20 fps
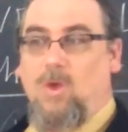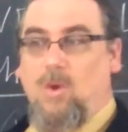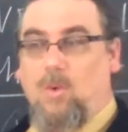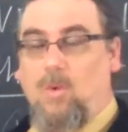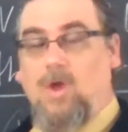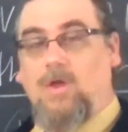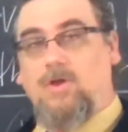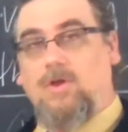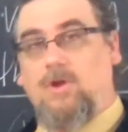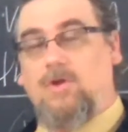
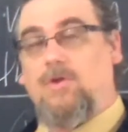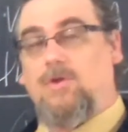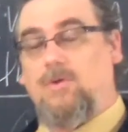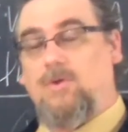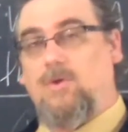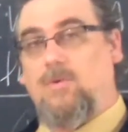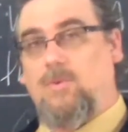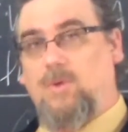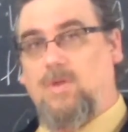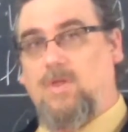Well, you know, you're,
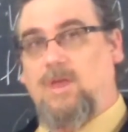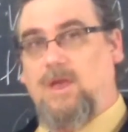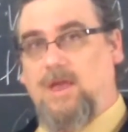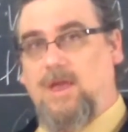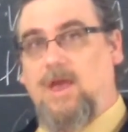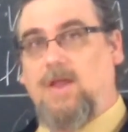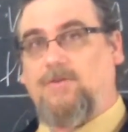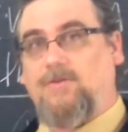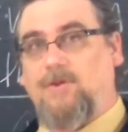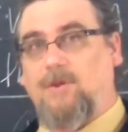you're really
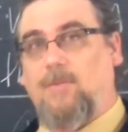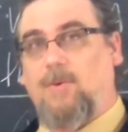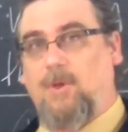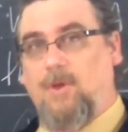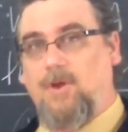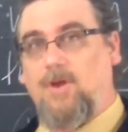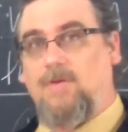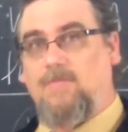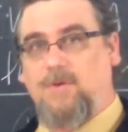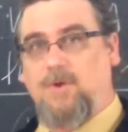against
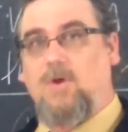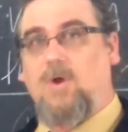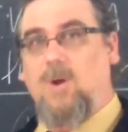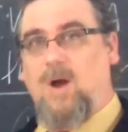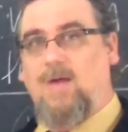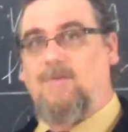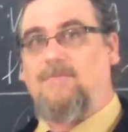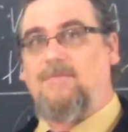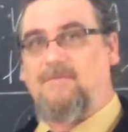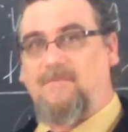Napoleon if you go
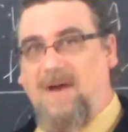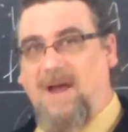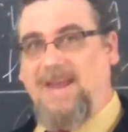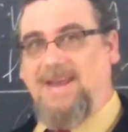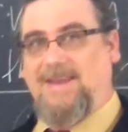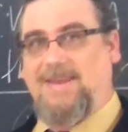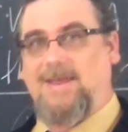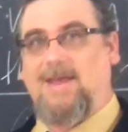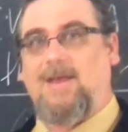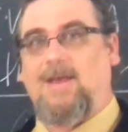out and
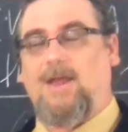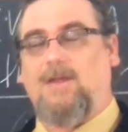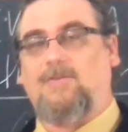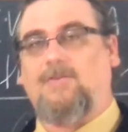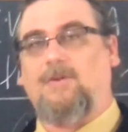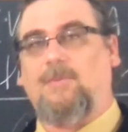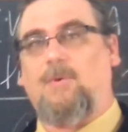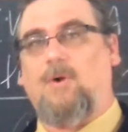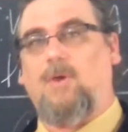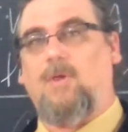fight
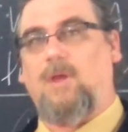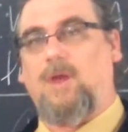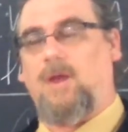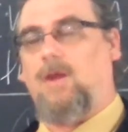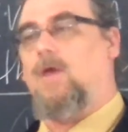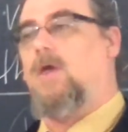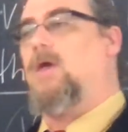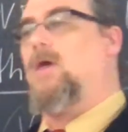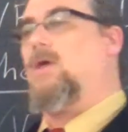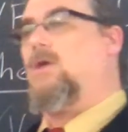against
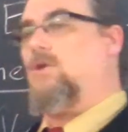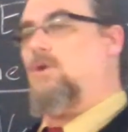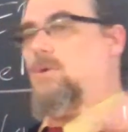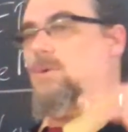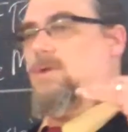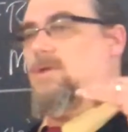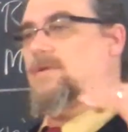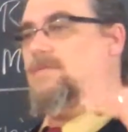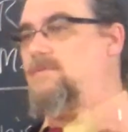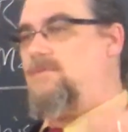Napoleon. You're
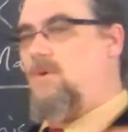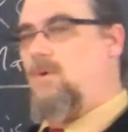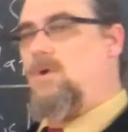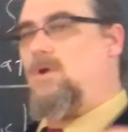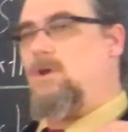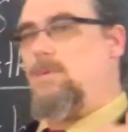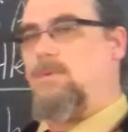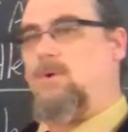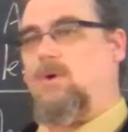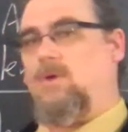really
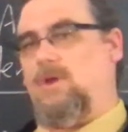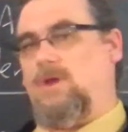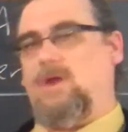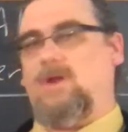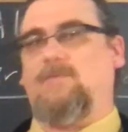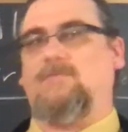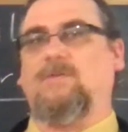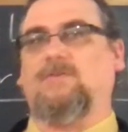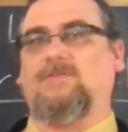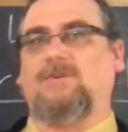for
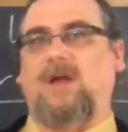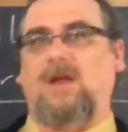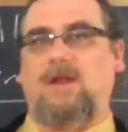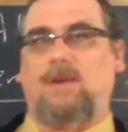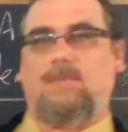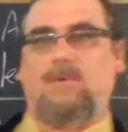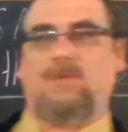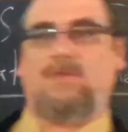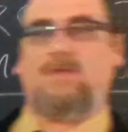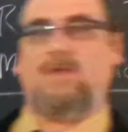Napoleon if you sign
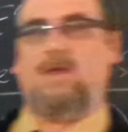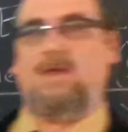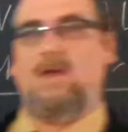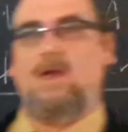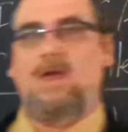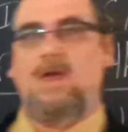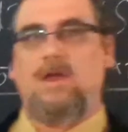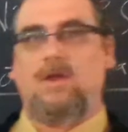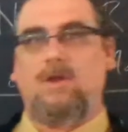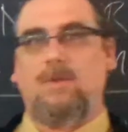up with
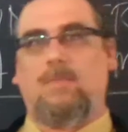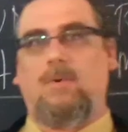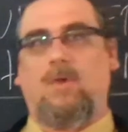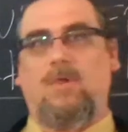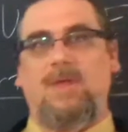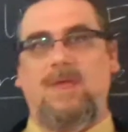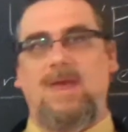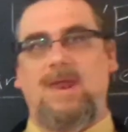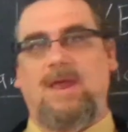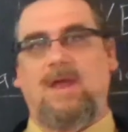the
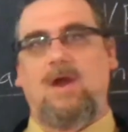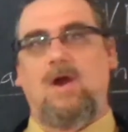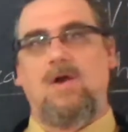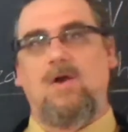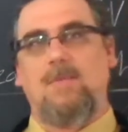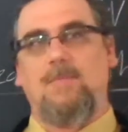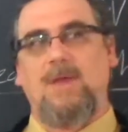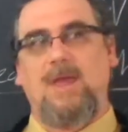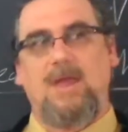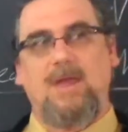Napoleonic
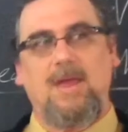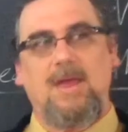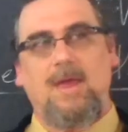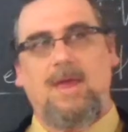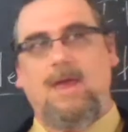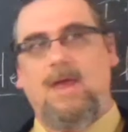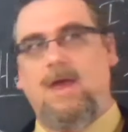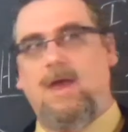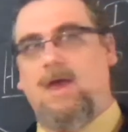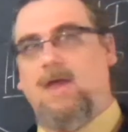army
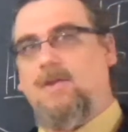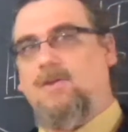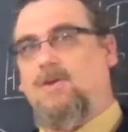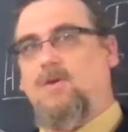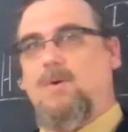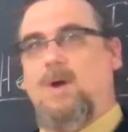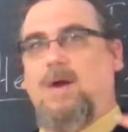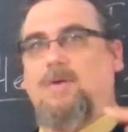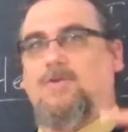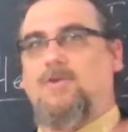and
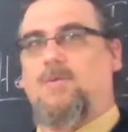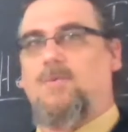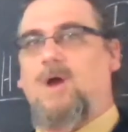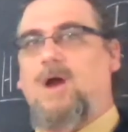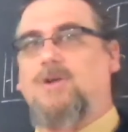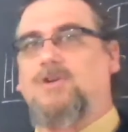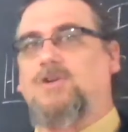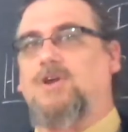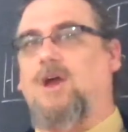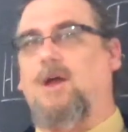go out to
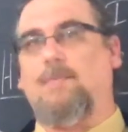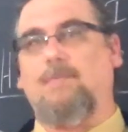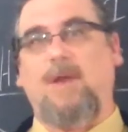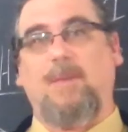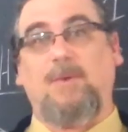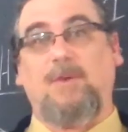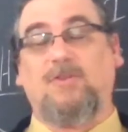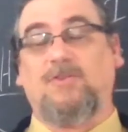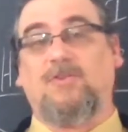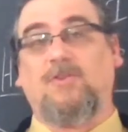Russia and
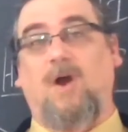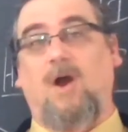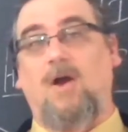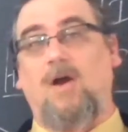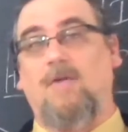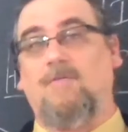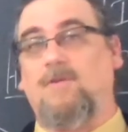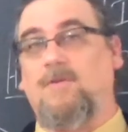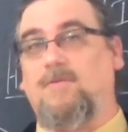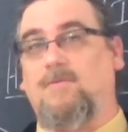maybe
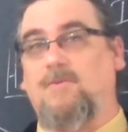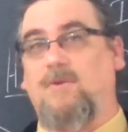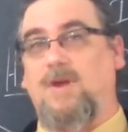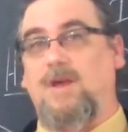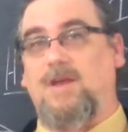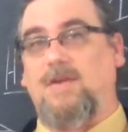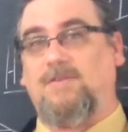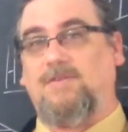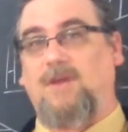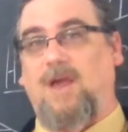starve and
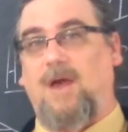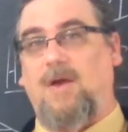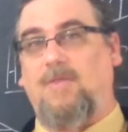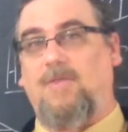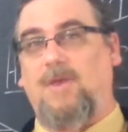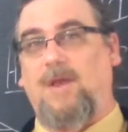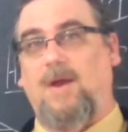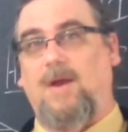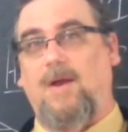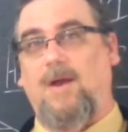freeze
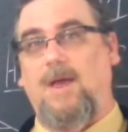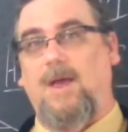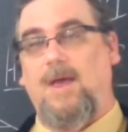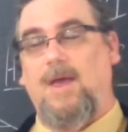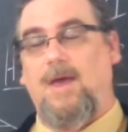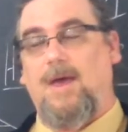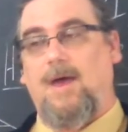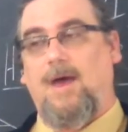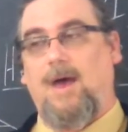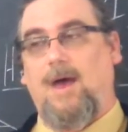out there.
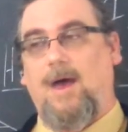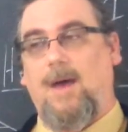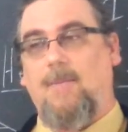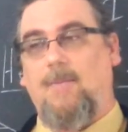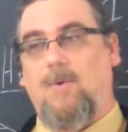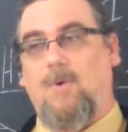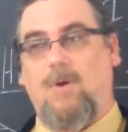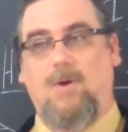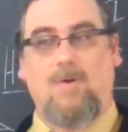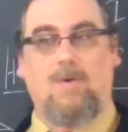
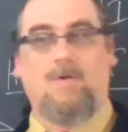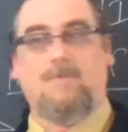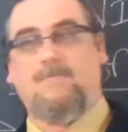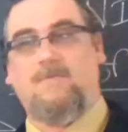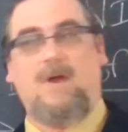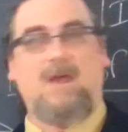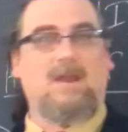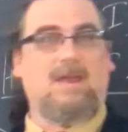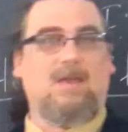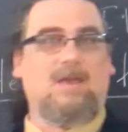Um, or, or
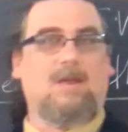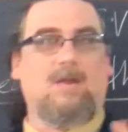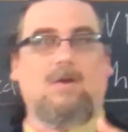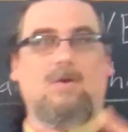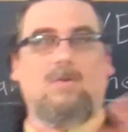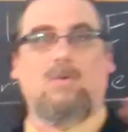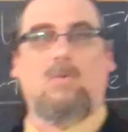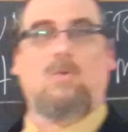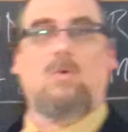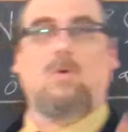fight it, you
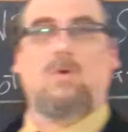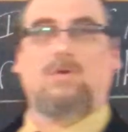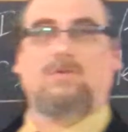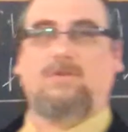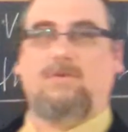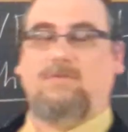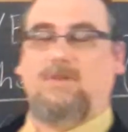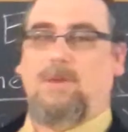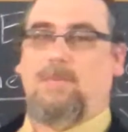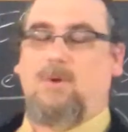know, in the
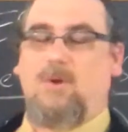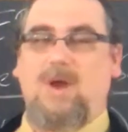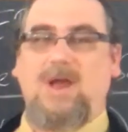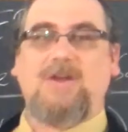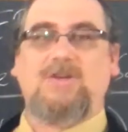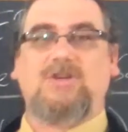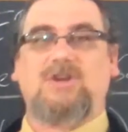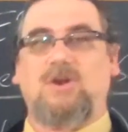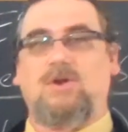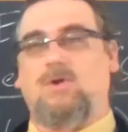wars of
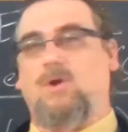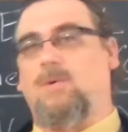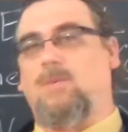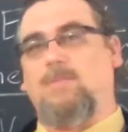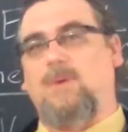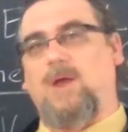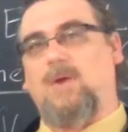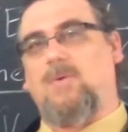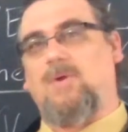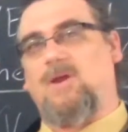liberation, or
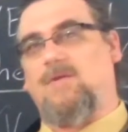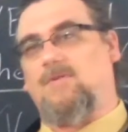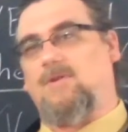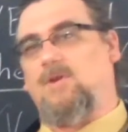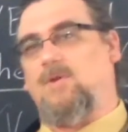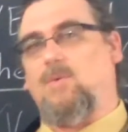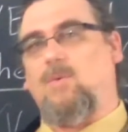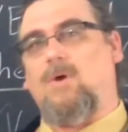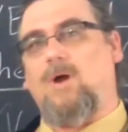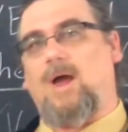pick whatever
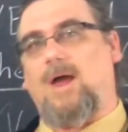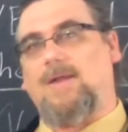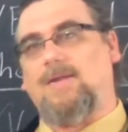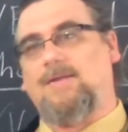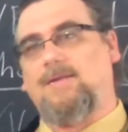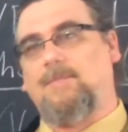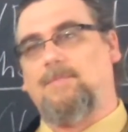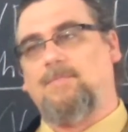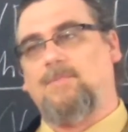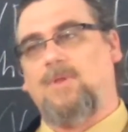you want.